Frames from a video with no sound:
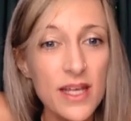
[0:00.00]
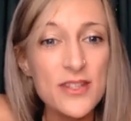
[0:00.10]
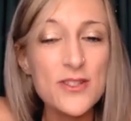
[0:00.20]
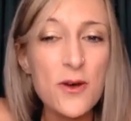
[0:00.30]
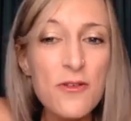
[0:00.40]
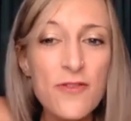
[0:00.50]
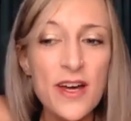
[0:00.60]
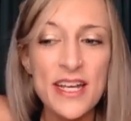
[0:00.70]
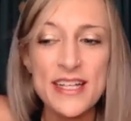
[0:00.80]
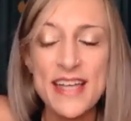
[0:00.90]
It's so
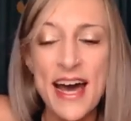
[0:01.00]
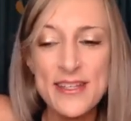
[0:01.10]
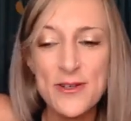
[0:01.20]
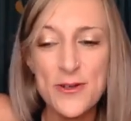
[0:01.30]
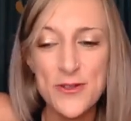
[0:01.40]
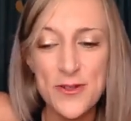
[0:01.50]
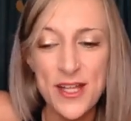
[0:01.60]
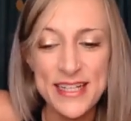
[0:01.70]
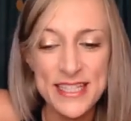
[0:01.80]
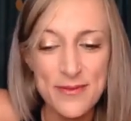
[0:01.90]
funny, because I told you in
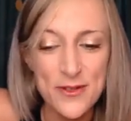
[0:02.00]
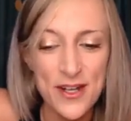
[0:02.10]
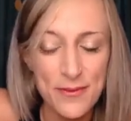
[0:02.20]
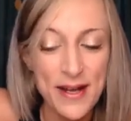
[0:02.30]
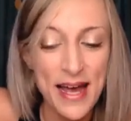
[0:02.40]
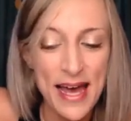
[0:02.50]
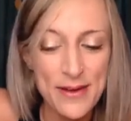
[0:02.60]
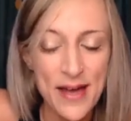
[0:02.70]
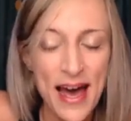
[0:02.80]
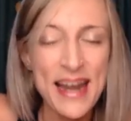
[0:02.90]
the last episode that when
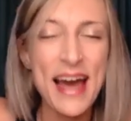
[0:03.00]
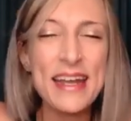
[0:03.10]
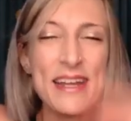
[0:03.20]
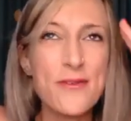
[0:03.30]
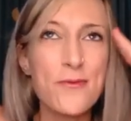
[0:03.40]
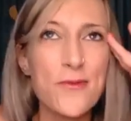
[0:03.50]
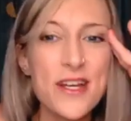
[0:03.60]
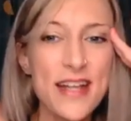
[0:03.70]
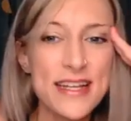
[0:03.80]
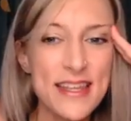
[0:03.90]
I didn't even
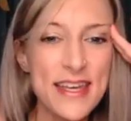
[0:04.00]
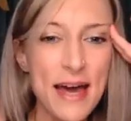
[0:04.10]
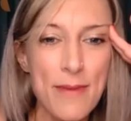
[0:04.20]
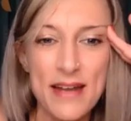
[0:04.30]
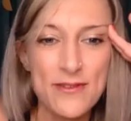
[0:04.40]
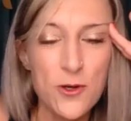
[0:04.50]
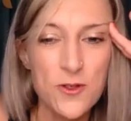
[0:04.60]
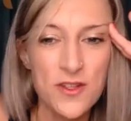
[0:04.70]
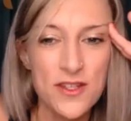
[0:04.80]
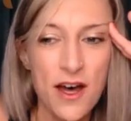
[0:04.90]
realize, I think I might have
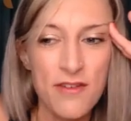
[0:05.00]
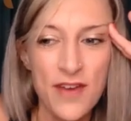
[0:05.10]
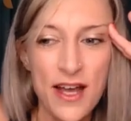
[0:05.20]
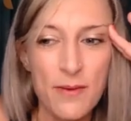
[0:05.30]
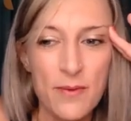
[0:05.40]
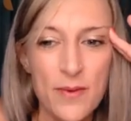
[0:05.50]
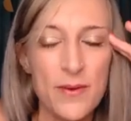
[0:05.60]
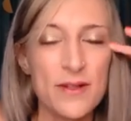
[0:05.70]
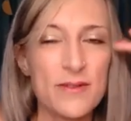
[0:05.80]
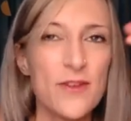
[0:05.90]
told you this off air when we
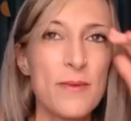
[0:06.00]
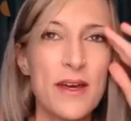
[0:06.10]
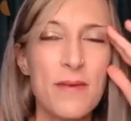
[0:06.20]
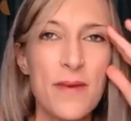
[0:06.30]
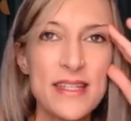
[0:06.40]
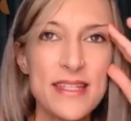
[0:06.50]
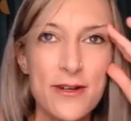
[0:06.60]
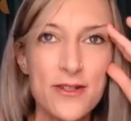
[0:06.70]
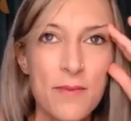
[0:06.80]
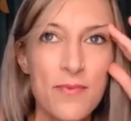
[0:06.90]
were filming on
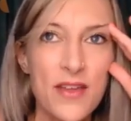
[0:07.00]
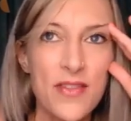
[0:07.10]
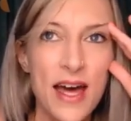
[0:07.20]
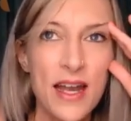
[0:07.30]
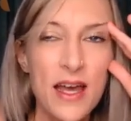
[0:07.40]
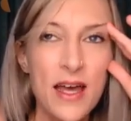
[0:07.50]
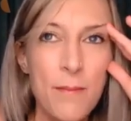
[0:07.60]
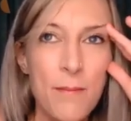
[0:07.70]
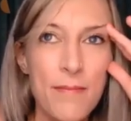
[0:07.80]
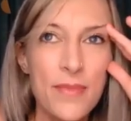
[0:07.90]
Monday or something, that
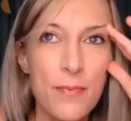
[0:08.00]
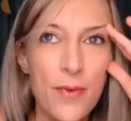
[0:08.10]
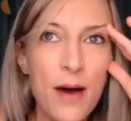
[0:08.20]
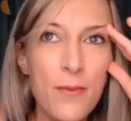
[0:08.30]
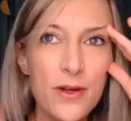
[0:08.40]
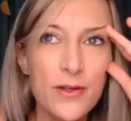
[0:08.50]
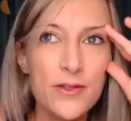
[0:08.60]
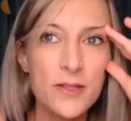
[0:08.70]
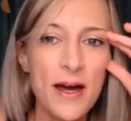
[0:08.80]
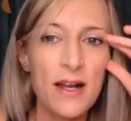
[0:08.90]
the brown
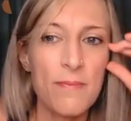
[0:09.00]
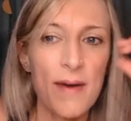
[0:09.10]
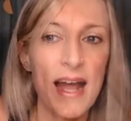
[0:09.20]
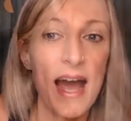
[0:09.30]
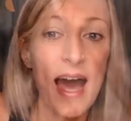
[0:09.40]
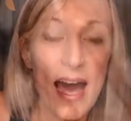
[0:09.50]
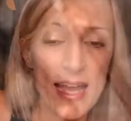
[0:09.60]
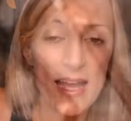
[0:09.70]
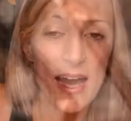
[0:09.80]
recluse spider bite I